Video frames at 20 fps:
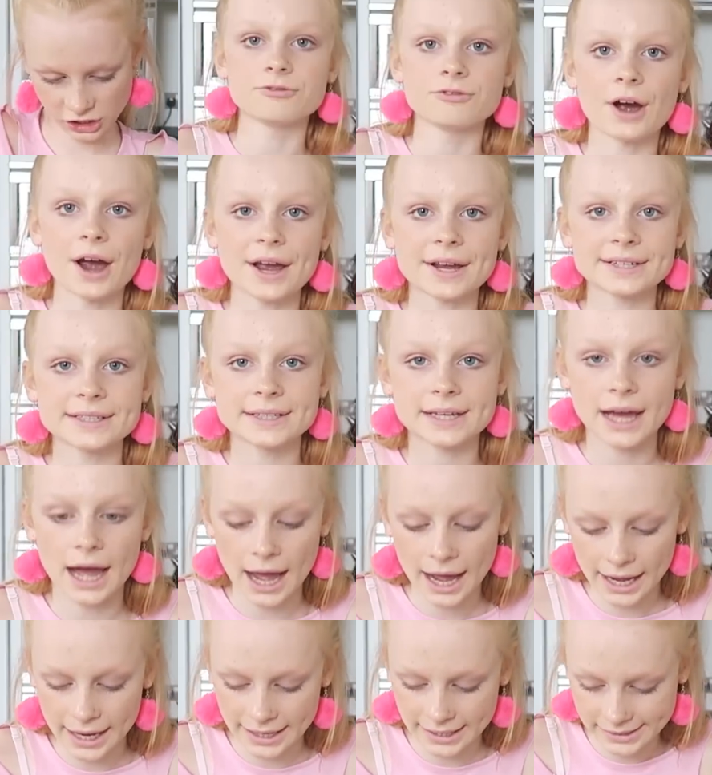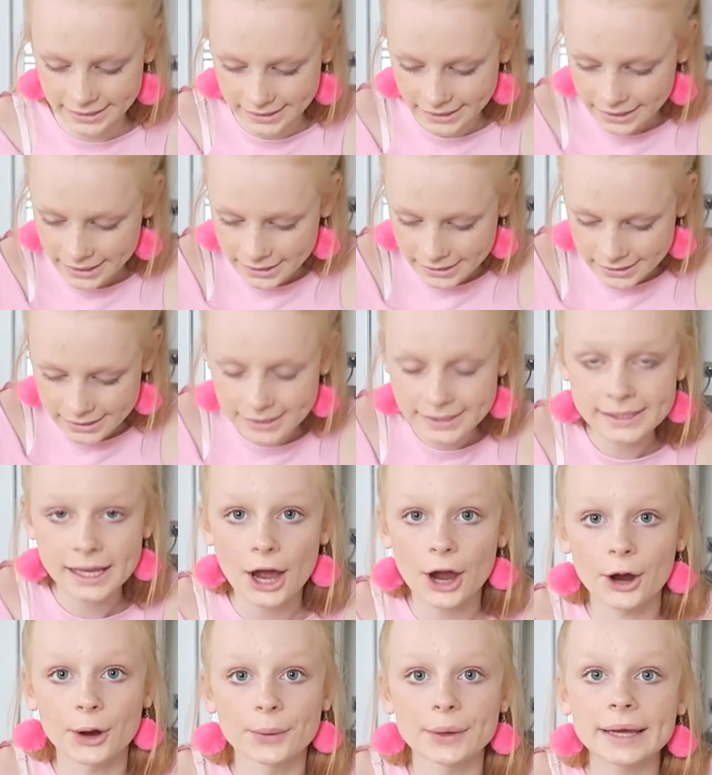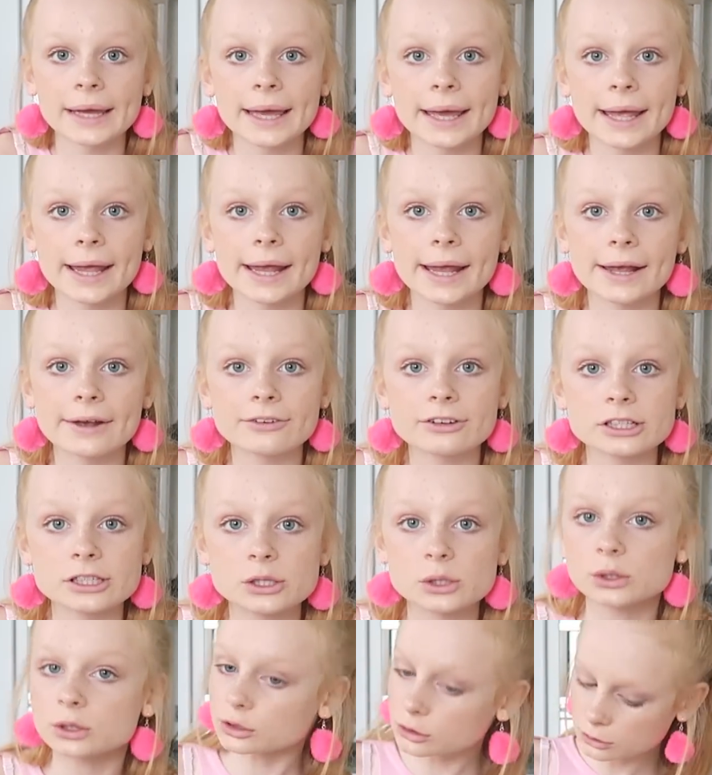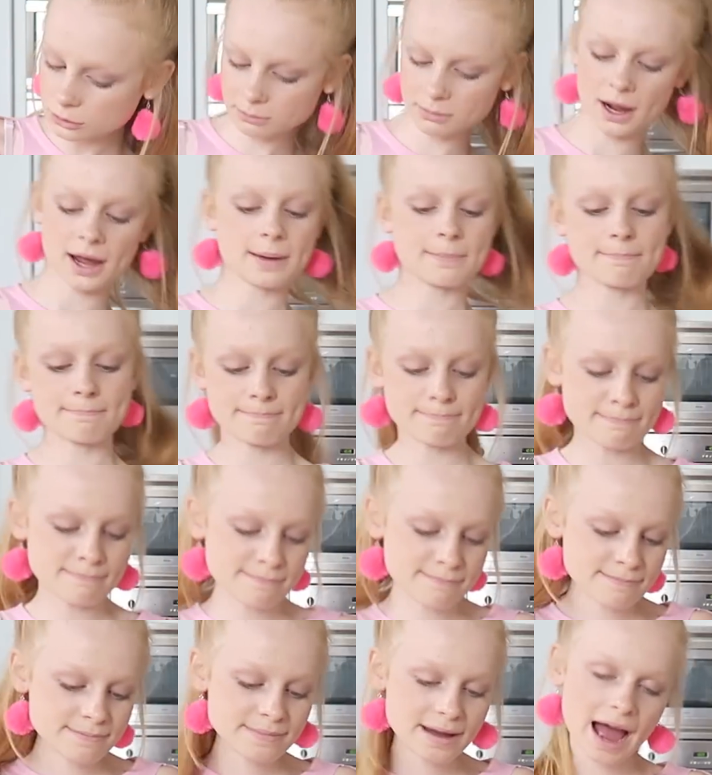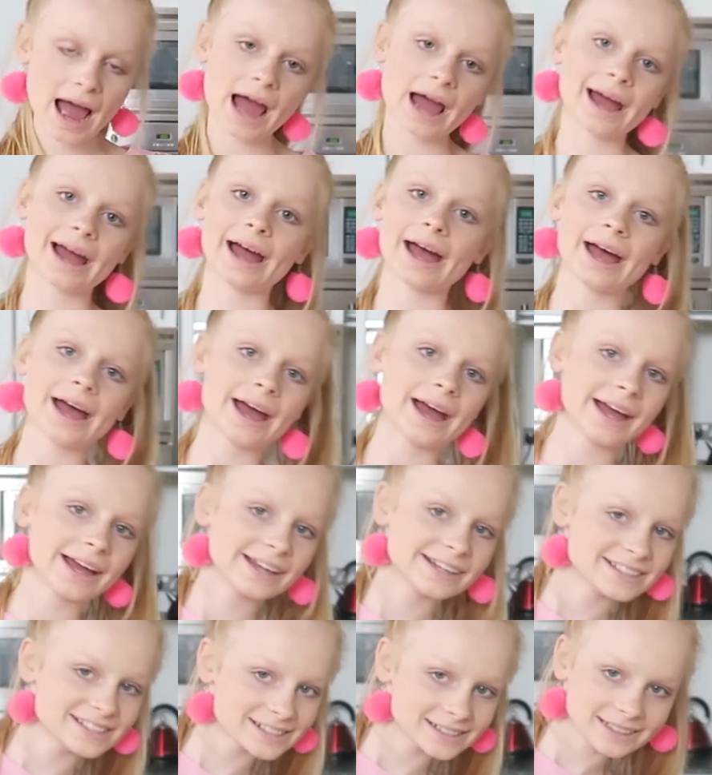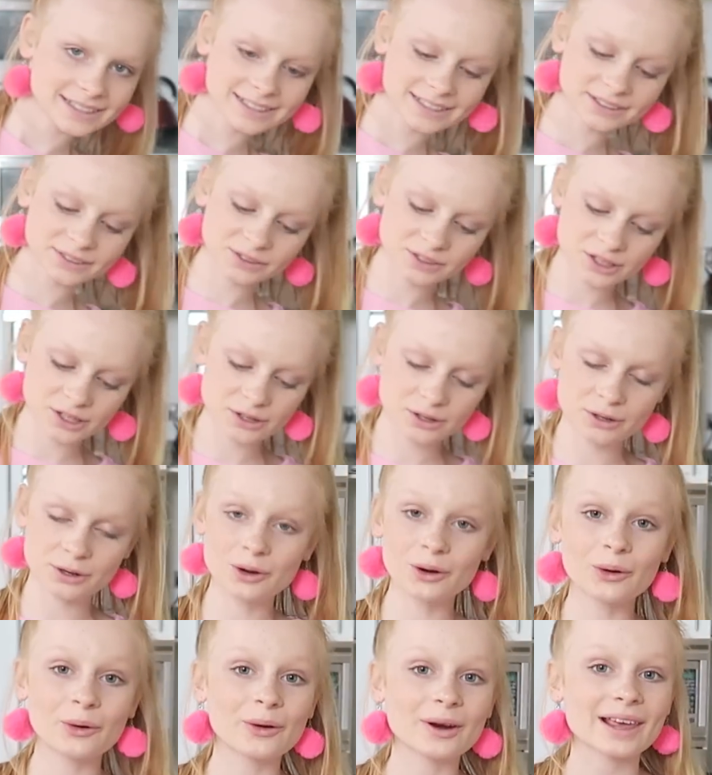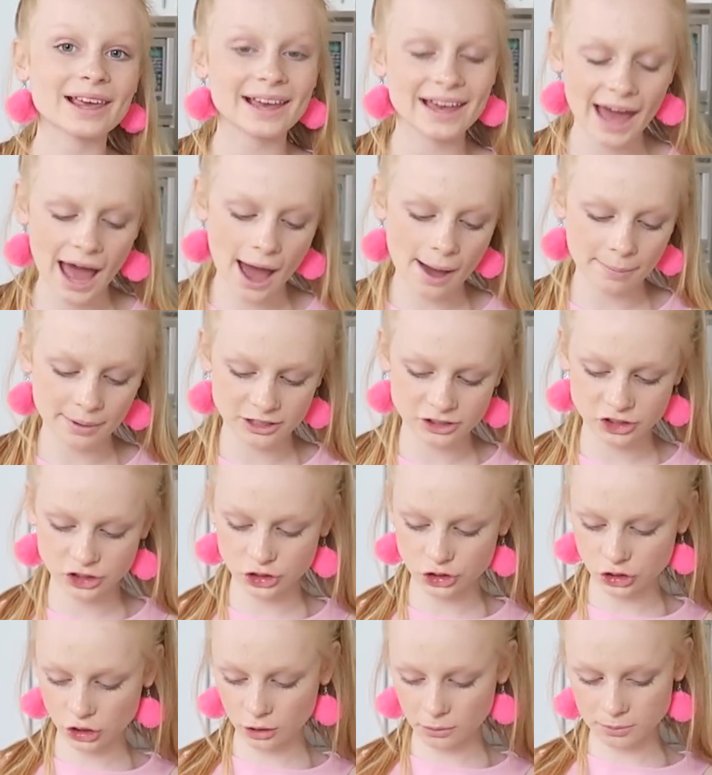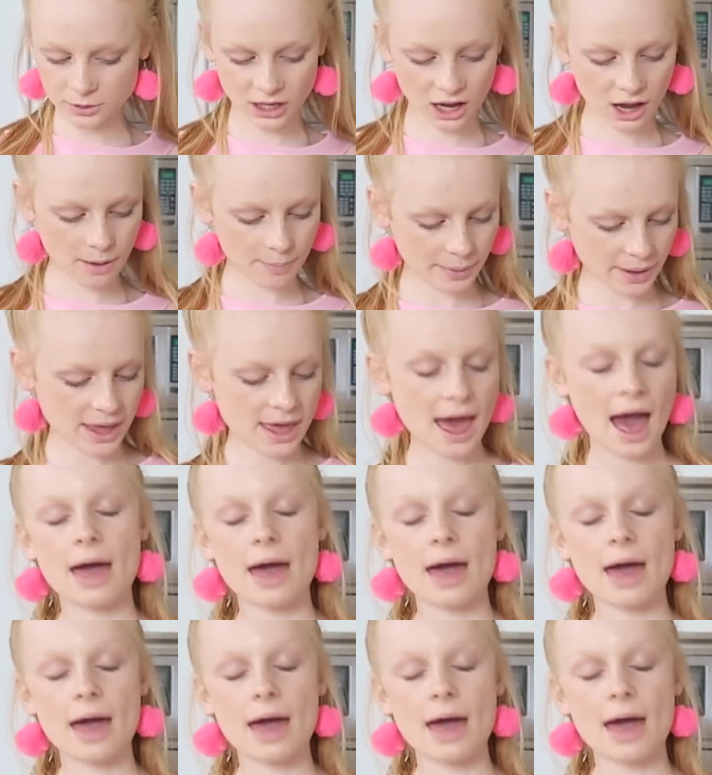Right, guys. So here is all my magical unicorn-y cabbage chopped up.